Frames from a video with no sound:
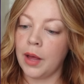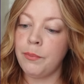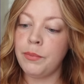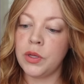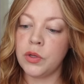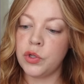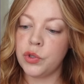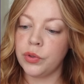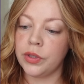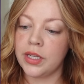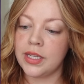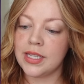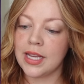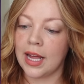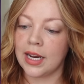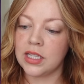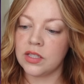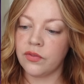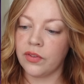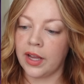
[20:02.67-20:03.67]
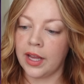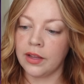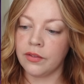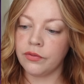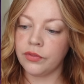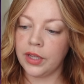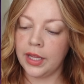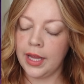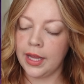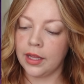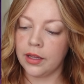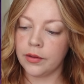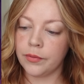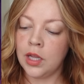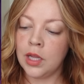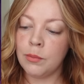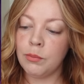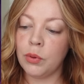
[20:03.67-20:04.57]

a mutually satisfying fling.